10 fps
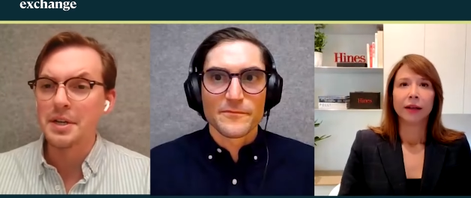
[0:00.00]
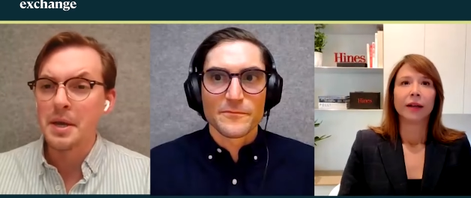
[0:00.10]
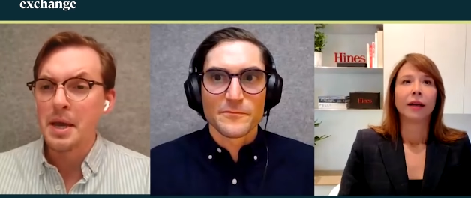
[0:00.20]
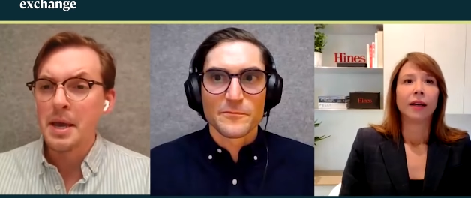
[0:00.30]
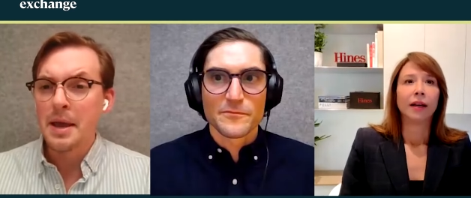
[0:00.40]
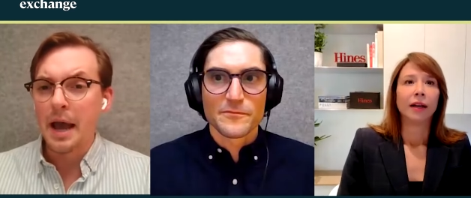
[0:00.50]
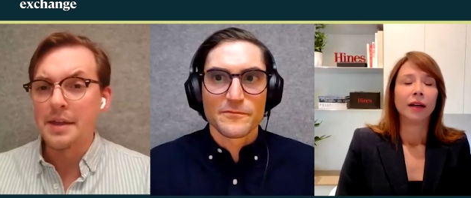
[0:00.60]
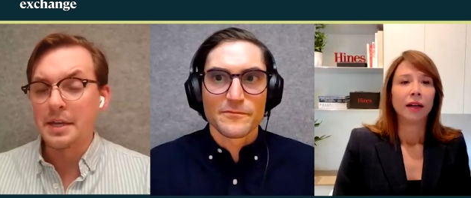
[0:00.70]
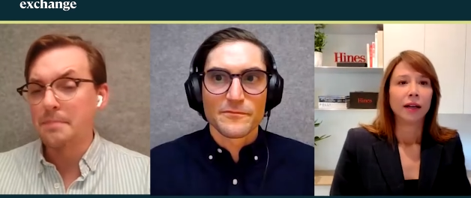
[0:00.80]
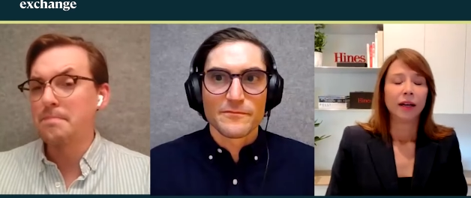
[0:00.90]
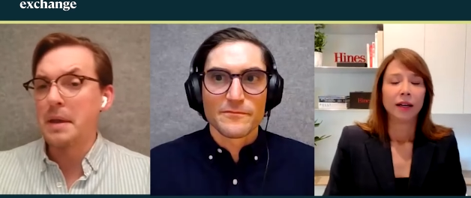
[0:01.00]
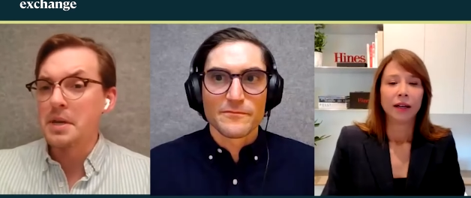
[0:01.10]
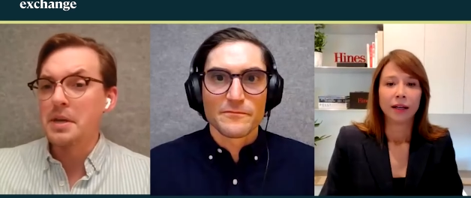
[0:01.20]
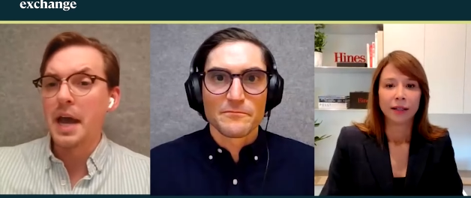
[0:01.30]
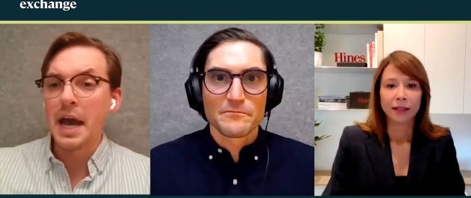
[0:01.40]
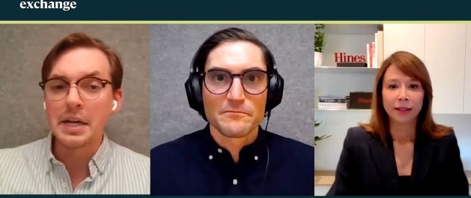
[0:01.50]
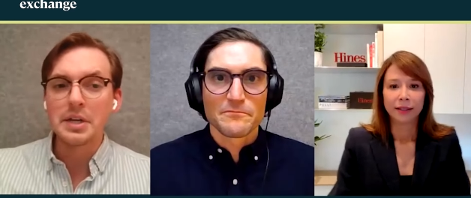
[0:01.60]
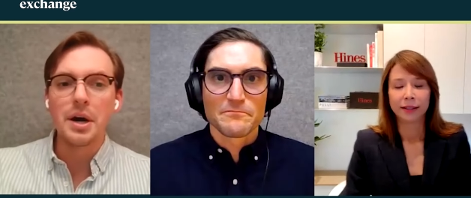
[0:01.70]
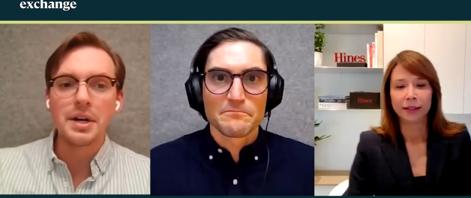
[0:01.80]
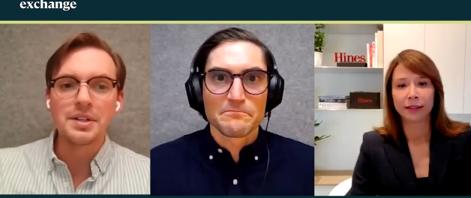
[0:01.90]
Speaker 1: And I think maybe uh,
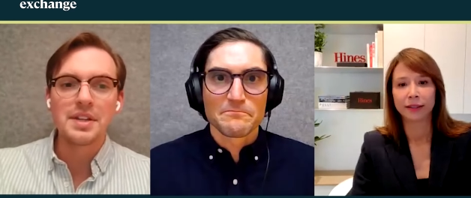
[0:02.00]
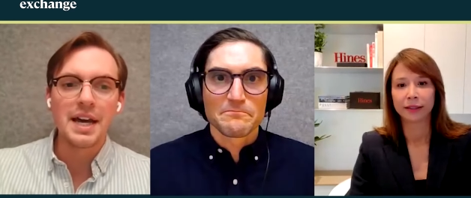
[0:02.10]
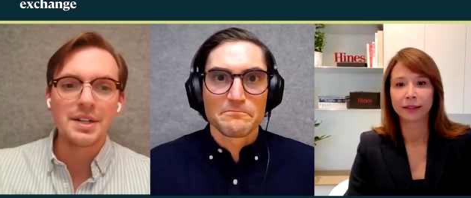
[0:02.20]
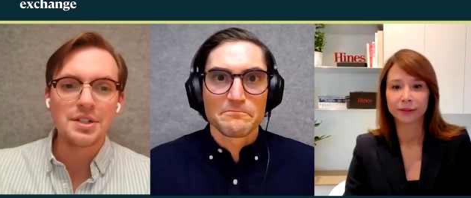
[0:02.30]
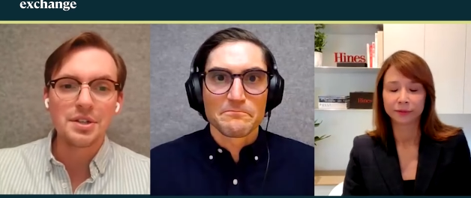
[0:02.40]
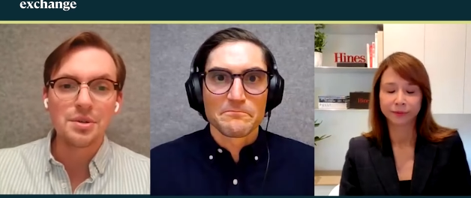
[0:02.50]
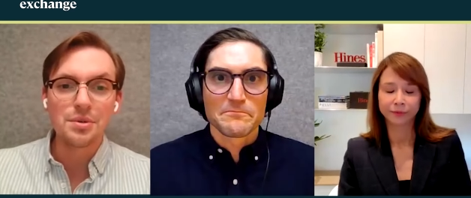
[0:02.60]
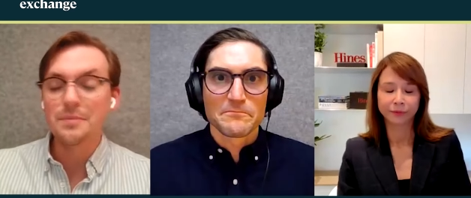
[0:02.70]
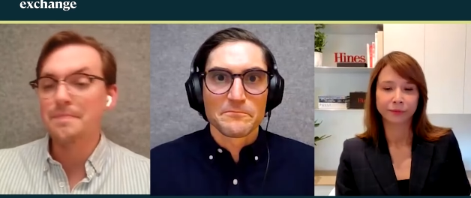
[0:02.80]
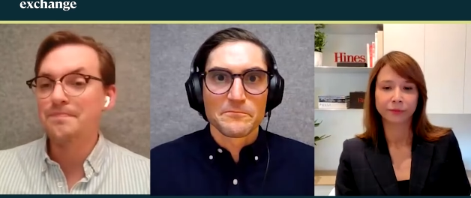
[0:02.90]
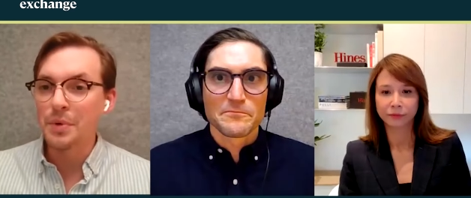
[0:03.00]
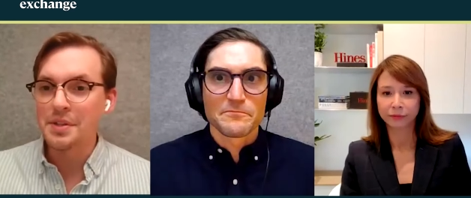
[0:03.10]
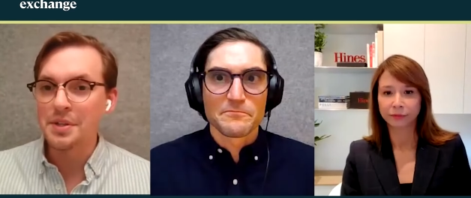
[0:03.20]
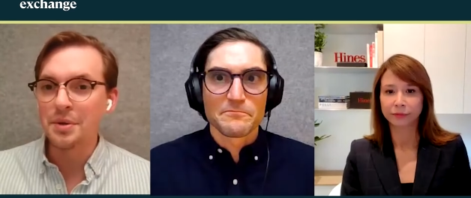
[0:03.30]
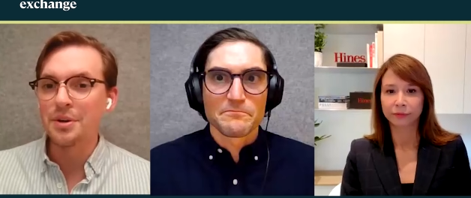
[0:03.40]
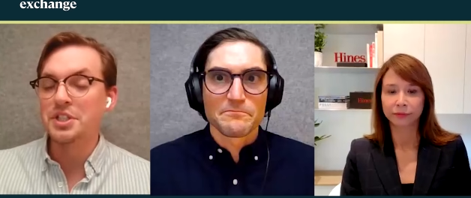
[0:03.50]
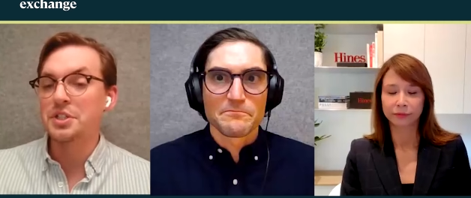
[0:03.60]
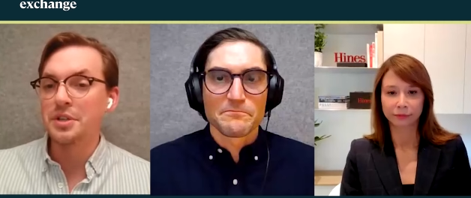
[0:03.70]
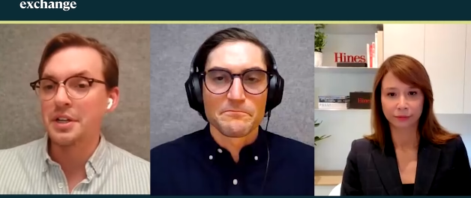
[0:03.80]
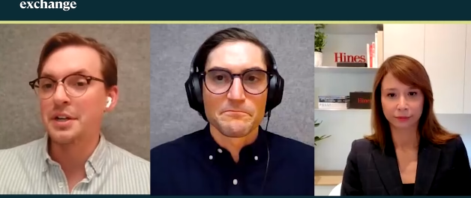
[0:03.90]
adding on to that, do you, with your
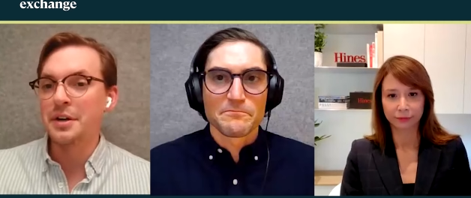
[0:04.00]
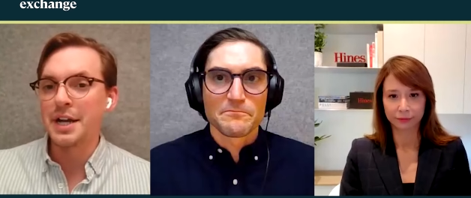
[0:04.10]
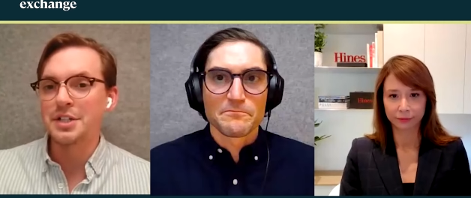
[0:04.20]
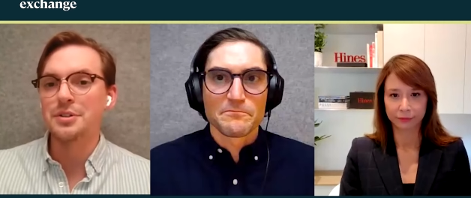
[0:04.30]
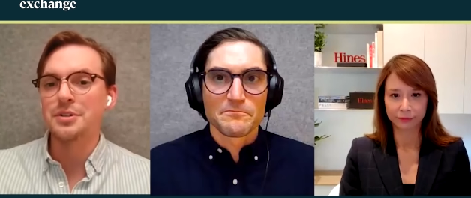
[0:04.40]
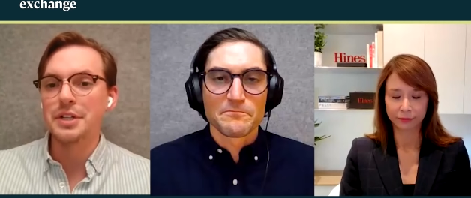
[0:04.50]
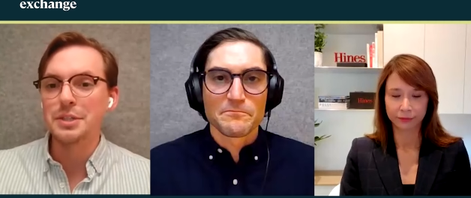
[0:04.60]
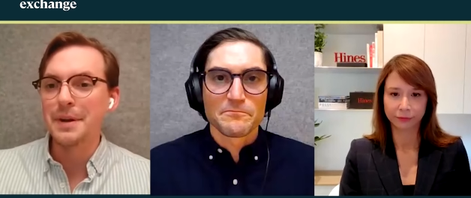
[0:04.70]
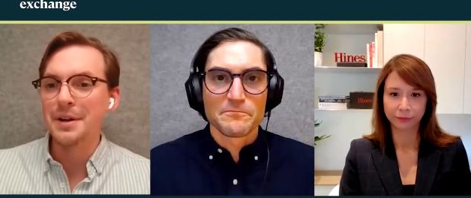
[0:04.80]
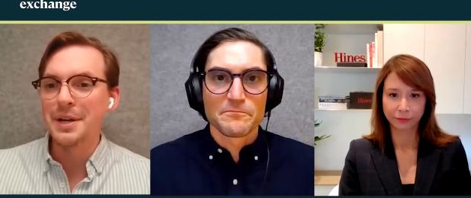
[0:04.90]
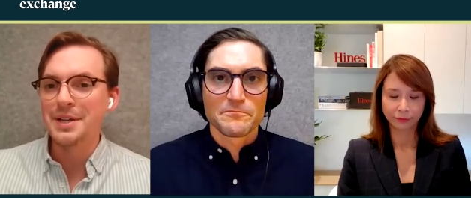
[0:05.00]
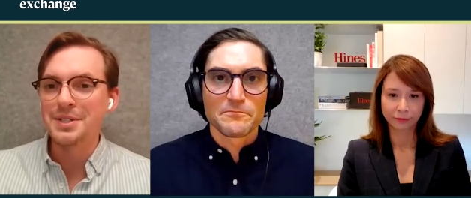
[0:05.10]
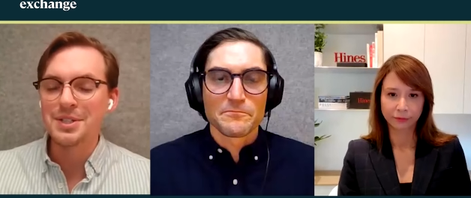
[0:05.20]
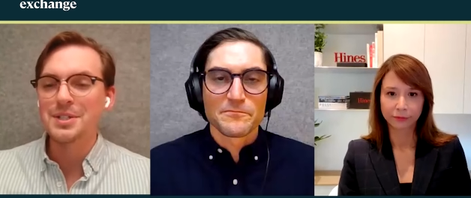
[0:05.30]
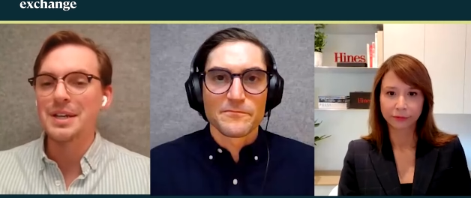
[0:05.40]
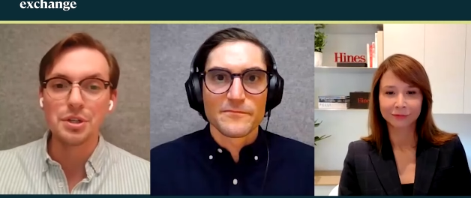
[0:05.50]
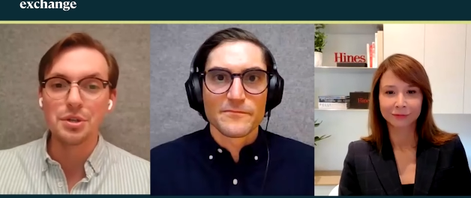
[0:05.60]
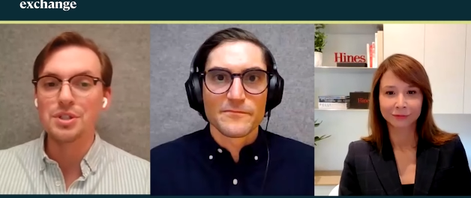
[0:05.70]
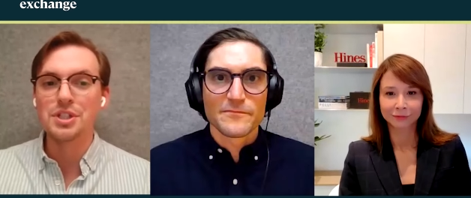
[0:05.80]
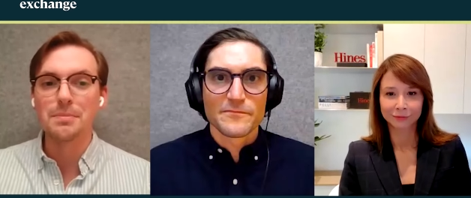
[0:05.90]
sort of international experience, do
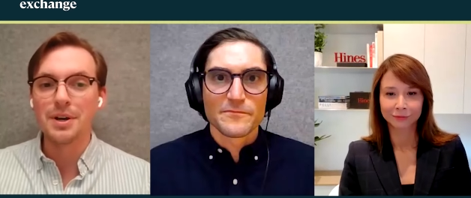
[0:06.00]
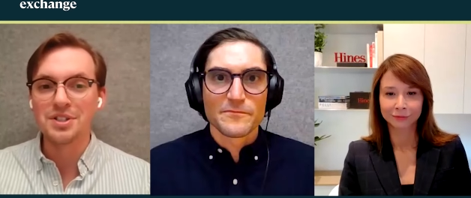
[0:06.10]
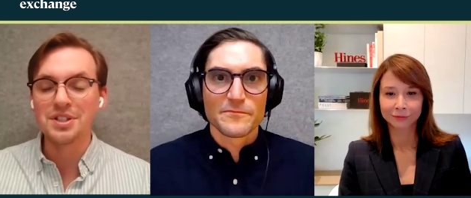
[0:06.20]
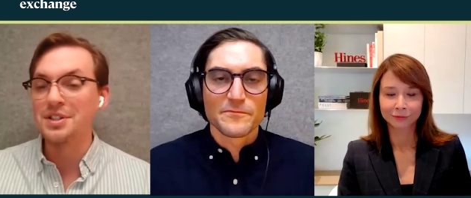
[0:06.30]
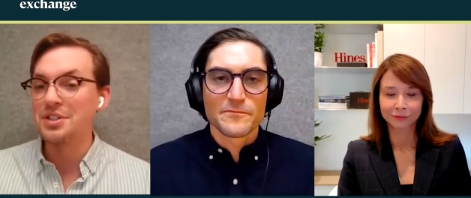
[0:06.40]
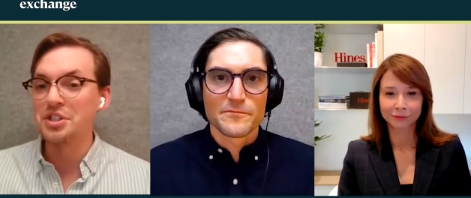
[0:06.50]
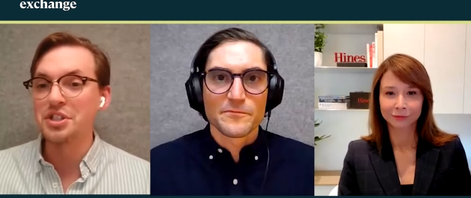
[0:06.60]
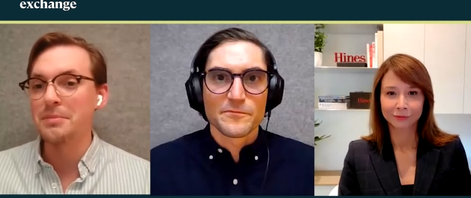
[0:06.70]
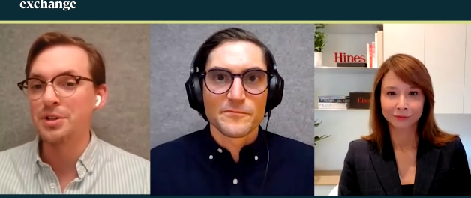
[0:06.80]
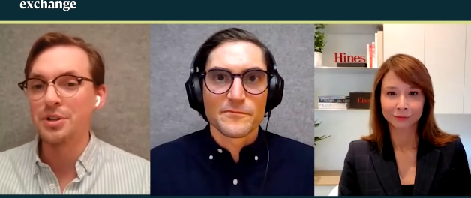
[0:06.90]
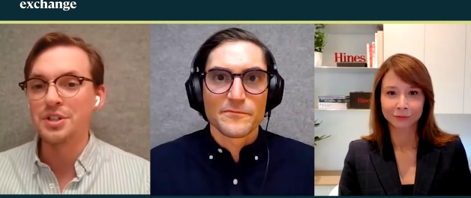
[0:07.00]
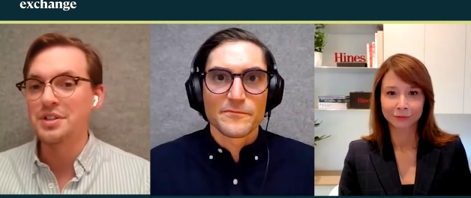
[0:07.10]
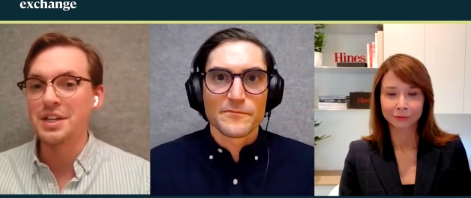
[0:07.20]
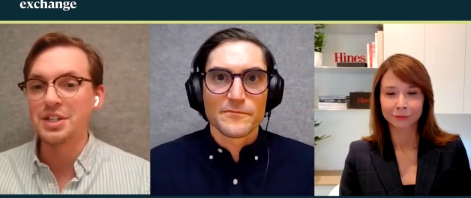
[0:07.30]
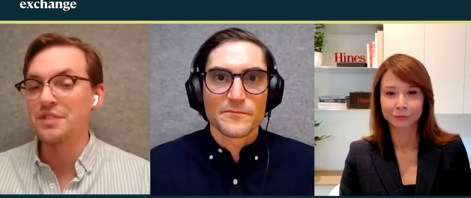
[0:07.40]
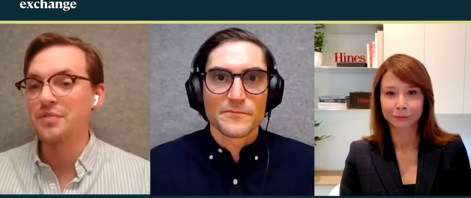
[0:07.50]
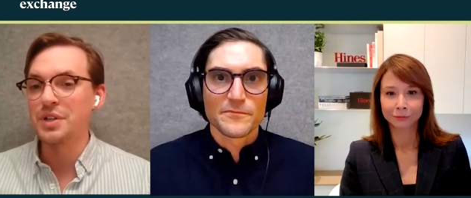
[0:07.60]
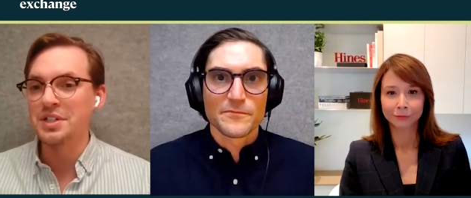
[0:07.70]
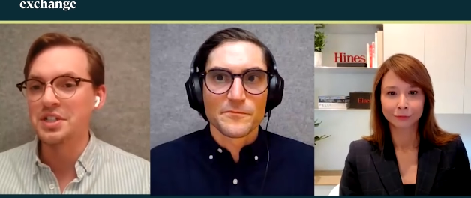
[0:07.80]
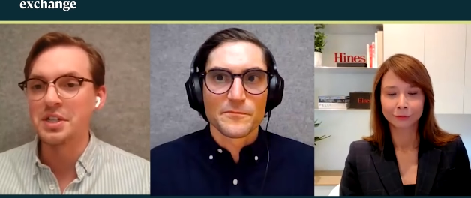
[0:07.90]
you suppose this is similar to things you've
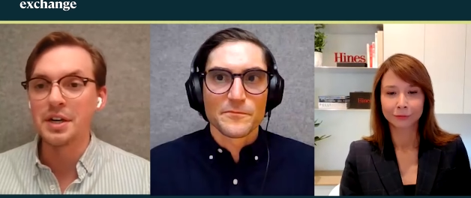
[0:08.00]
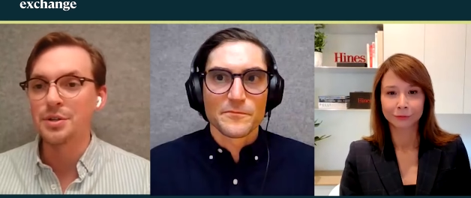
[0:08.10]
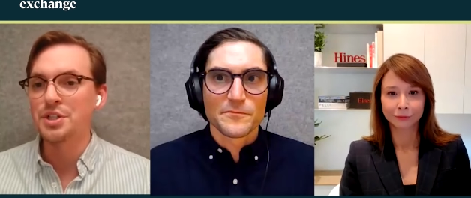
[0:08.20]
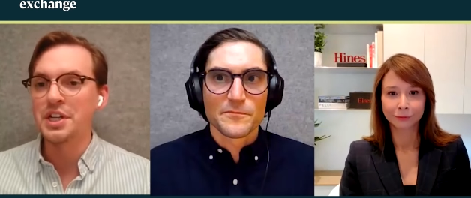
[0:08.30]
witnessed in other